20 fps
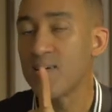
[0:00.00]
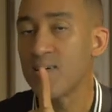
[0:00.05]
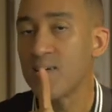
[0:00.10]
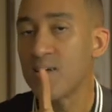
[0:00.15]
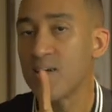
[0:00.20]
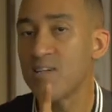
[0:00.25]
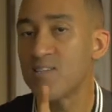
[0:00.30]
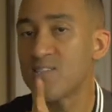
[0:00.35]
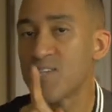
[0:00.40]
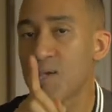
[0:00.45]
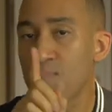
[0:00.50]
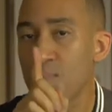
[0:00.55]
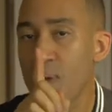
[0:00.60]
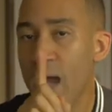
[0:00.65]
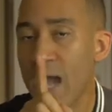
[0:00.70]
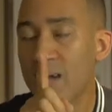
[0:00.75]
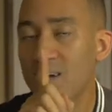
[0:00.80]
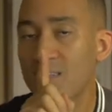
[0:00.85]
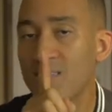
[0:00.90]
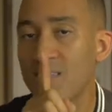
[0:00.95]
it is a
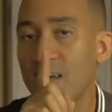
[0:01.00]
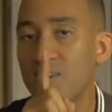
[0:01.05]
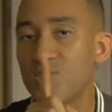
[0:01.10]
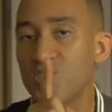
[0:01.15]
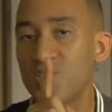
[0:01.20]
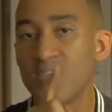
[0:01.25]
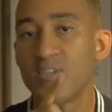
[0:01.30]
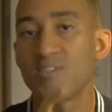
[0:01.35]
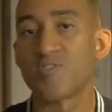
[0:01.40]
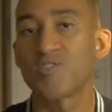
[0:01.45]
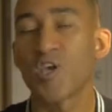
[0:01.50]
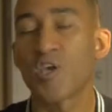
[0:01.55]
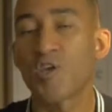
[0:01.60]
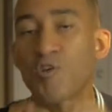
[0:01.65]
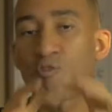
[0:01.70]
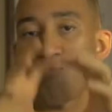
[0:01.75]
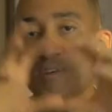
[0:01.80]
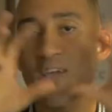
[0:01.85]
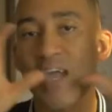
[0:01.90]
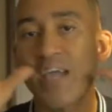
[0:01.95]
machination. It's a
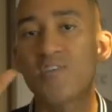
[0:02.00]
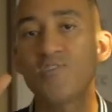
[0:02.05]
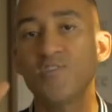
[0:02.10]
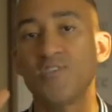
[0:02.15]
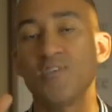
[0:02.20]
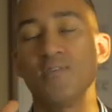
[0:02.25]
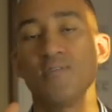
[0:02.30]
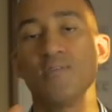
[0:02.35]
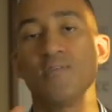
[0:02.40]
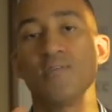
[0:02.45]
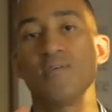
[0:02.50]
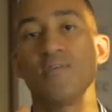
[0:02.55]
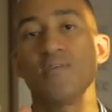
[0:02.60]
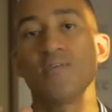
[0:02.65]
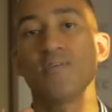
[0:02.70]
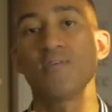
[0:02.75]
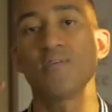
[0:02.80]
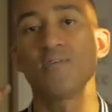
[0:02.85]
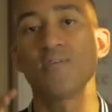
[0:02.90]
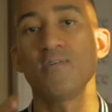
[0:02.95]
creation
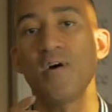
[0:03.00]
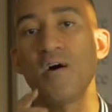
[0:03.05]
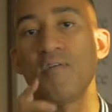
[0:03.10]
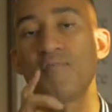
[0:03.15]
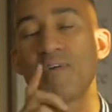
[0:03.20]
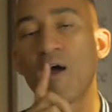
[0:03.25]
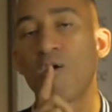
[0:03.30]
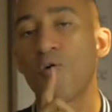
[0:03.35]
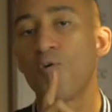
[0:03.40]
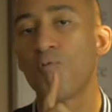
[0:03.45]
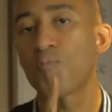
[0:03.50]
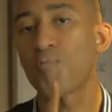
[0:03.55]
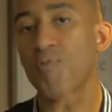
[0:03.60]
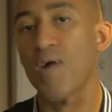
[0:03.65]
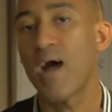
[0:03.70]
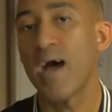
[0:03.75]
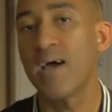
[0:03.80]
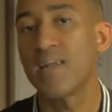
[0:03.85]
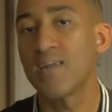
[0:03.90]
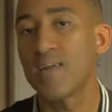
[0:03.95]
of our own
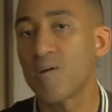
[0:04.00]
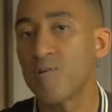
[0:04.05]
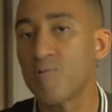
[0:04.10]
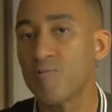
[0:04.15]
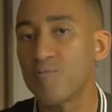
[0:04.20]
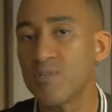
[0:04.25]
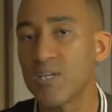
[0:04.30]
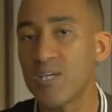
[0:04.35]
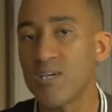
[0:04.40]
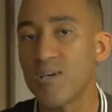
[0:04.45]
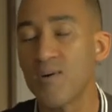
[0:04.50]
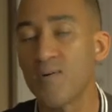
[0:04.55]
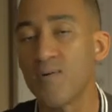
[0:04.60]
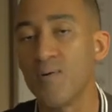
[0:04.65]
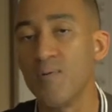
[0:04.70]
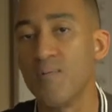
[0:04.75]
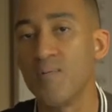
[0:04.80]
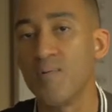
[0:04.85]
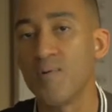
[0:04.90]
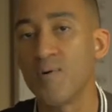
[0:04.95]
pride and our own ego.
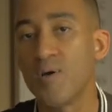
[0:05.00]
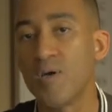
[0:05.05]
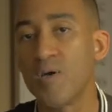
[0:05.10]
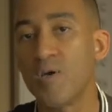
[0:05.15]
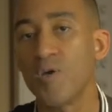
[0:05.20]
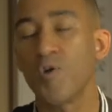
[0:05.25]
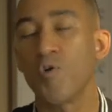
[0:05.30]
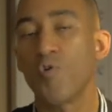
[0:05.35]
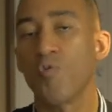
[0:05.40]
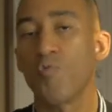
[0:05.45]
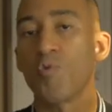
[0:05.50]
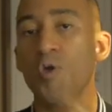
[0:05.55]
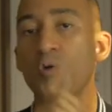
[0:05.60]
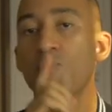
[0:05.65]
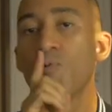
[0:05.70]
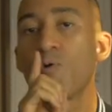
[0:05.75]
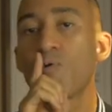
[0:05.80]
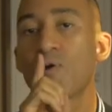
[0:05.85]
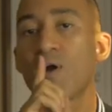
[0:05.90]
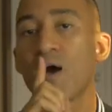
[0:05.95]
We
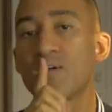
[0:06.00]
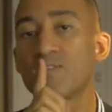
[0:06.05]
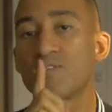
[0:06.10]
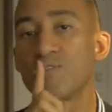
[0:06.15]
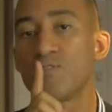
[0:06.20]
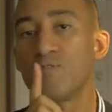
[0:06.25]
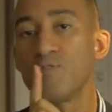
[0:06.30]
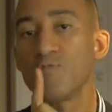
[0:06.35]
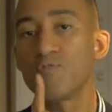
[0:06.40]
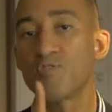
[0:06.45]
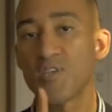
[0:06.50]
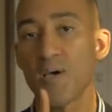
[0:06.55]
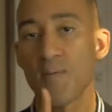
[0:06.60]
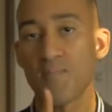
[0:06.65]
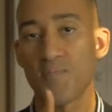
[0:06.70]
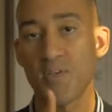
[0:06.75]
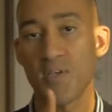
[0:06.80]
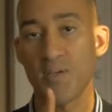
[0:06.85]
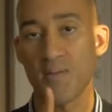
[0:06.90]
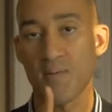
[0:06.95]
want God to do
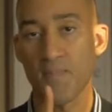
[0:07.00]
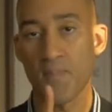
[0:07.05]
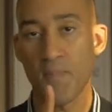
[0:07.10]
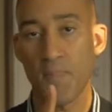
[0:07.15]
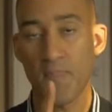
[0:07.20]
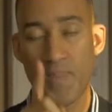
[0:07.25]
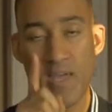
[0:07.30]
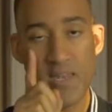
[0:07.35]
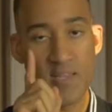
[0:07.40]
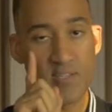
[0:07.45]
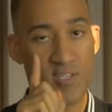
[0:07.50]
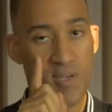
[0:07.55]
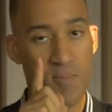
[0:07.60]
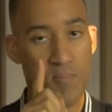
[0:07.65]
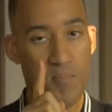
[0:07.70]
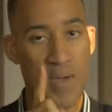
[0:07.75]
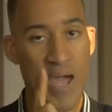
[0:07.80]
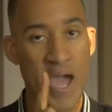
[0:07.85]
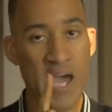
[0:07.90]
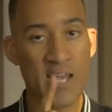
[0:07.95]
something that is
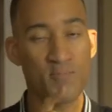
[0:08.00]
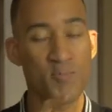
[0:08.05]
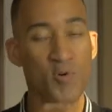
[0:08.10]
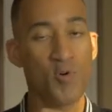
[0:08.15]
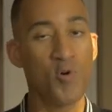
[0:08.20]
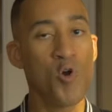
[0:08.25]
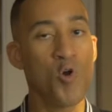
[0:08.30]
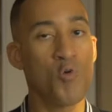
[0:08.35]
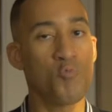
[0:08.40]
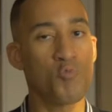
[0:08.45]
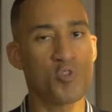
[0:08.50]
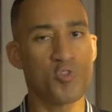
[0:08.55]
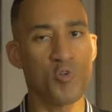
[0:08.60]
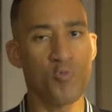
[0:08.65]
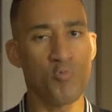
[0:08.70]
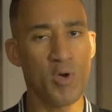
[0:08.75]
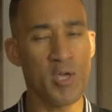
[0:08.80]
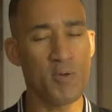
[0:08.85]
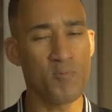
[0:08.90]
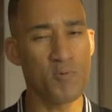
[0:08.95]
compatible with the
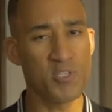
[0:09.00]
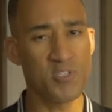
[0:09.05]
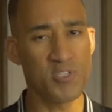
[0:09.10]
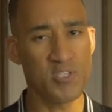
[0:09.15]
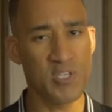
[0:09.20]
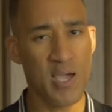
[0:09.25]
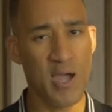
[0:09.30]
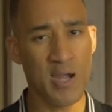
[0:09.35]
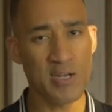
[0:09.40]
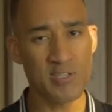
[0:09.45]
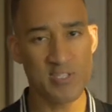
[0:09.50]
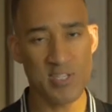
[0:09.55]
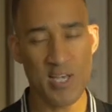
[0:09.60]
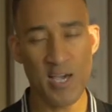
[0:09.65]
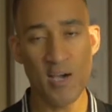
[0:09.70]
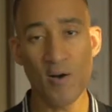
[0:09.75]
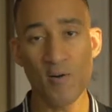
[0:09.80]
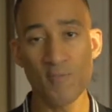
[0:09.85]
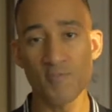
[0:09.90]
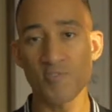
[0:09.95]
way we see
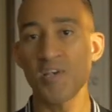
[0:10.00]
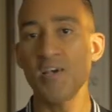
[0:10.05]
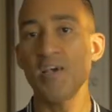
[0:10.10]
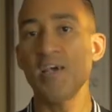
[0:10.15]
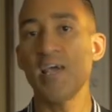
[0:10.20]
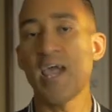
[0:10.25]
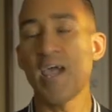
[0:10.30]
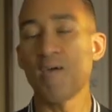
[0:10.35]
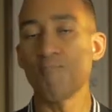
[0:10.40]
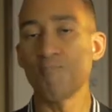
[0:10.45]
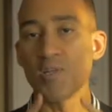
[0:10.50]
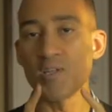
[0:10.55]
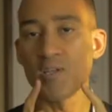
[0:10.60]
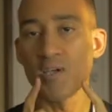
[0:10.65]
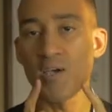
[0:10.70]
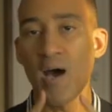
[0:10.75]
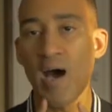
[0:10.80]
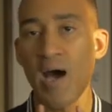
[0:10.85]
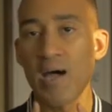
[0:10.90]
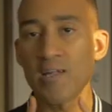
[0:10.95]
ourselves. And when
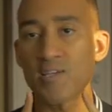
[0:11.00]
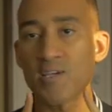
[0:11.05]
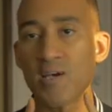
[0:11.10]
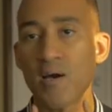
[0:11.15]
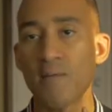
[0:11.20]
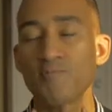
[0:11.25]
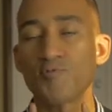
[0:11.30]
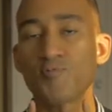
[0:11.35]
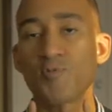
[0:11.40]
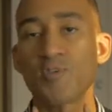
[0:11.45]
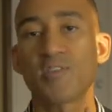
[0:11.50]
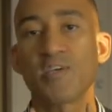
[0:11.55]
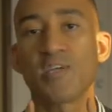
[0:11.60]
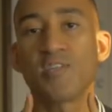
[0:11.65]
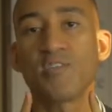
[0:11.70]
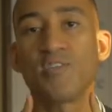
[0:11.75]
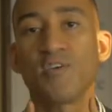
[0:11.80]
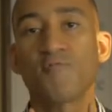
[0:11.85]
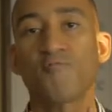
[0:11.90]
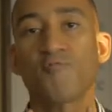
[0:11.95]
God comes with a
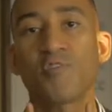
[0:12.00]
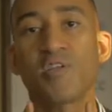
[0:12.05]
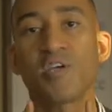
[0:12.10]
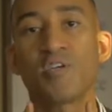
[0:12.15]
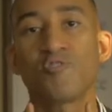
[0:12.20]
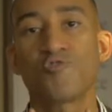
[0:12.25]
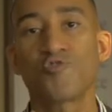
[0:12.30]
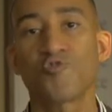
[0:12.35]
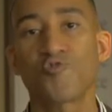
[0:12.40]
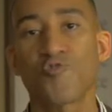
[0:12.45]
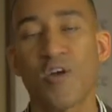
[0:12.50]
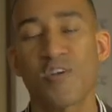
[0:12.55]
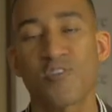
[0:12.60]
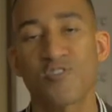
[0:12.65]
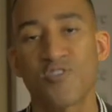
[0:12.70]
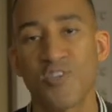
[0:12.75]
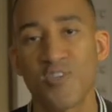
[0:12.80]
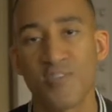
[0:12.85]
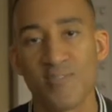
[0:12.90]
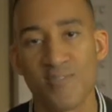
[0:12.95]
different
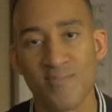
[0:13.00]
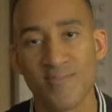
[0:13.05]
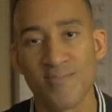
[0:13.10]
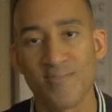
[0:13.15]
instruction